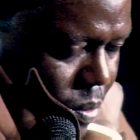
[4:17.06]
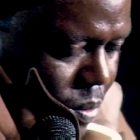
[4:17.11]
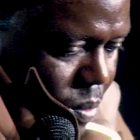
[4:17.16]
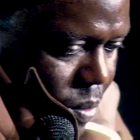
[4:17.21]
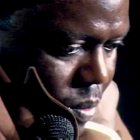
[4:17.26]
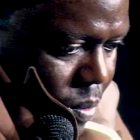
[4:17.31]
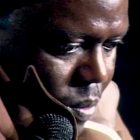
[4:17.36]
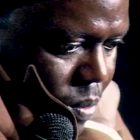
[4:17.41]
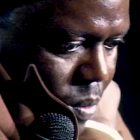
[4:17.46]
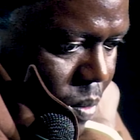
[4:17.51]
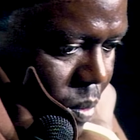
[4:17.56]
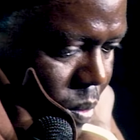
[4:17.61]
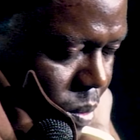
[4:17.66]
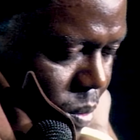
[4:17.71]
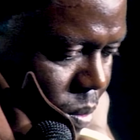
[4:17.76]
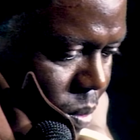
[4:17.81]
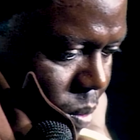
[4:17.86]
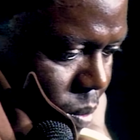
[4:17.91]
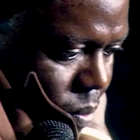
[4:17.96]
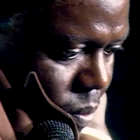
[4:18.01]

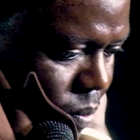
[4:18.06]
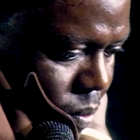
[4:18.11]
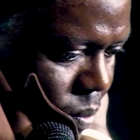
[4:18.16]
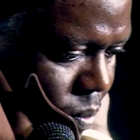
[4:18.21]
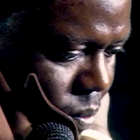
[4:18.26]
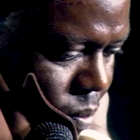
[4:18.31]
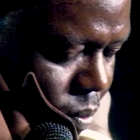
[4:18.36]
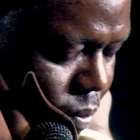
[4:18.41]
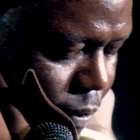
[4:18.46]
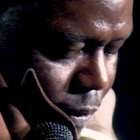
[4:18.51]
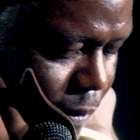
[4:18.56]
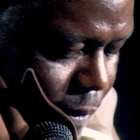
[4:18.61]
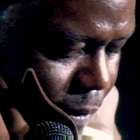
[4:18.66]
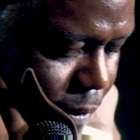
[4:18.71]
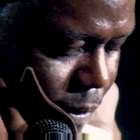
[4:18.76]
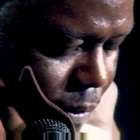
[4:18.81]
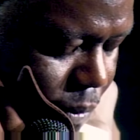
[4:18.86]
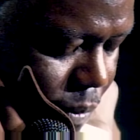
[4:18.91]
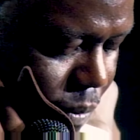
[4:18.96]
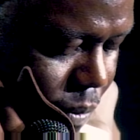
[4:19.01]

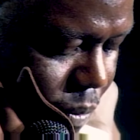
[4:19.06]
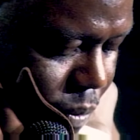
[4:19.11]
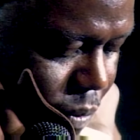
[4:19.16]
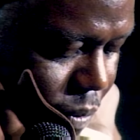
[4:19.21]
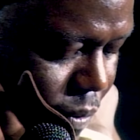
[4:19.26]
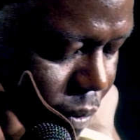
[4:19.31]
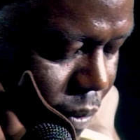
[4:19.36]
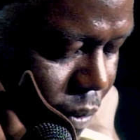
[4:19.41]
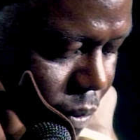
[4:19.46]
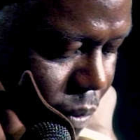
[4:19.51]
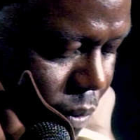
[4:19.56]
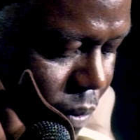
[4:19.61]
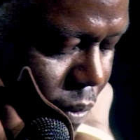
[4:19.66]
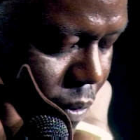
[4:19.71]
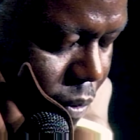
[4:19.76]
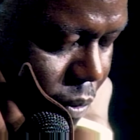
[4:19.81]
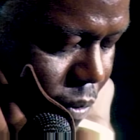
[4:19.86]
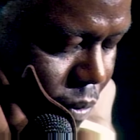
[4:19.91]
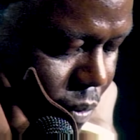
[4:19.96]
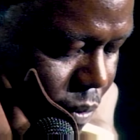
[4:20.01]

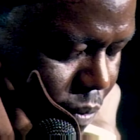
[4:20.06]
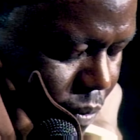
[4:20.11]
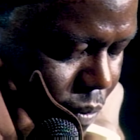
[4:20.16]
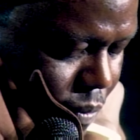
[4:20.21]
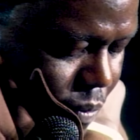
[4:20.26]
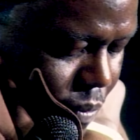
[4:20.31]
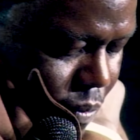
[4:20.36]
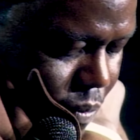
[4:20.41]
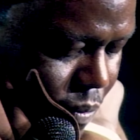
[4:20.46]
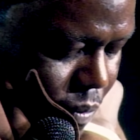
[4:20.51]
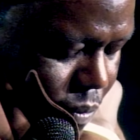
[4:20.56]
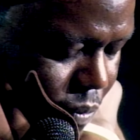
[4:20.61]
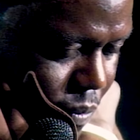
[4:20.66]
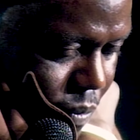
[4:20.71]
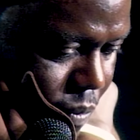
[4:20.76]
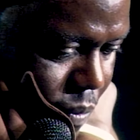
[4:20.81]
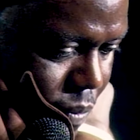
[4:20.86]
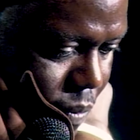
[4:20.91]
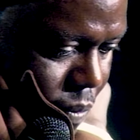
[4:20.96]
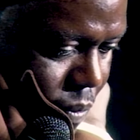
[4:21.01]

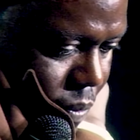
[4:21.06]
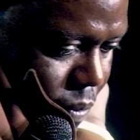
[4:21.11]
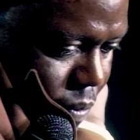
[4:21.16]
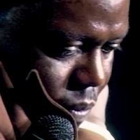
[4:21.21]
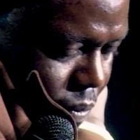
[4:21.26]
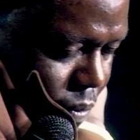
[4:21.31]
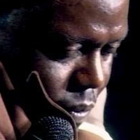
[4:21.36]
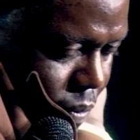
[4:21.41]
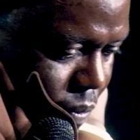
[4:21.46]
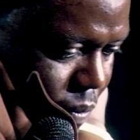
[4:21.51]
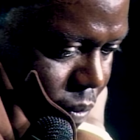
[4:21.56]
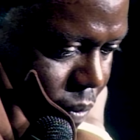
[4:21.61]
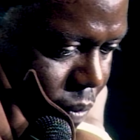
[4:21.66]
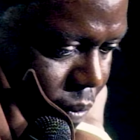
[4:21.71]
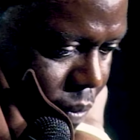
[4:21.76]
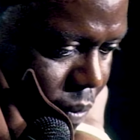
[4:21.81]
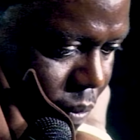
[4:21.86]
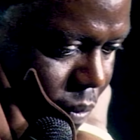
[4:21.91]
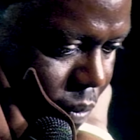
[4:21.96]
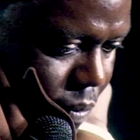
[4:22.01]

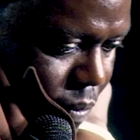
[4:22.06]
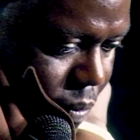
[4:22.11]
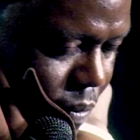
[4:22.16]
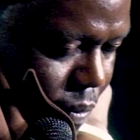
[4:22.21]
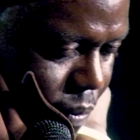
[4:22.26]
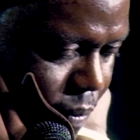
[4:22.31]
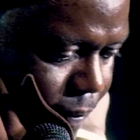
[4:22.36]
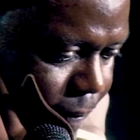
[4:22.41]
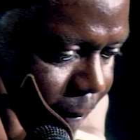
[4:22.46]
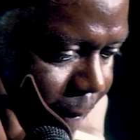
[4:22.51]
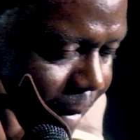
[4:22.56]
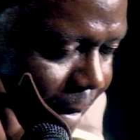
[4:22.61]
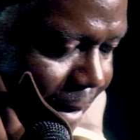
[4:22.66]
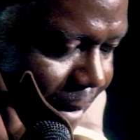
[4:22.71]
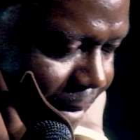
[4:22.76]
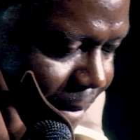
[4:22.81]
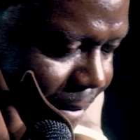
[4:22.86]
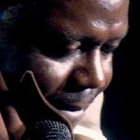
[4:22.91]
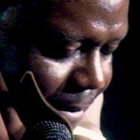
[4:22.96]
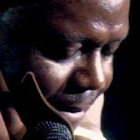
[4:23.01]

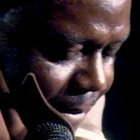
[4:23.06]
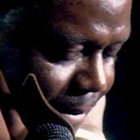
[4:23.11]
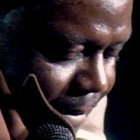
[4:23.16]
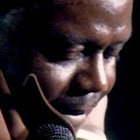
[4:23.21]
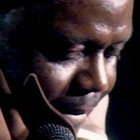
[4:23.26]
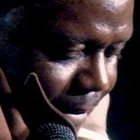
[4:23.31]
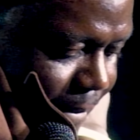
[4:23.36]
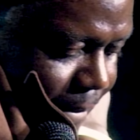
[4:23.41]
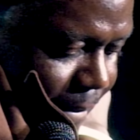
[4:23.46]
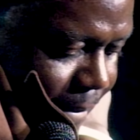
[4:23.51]
(no one is talking)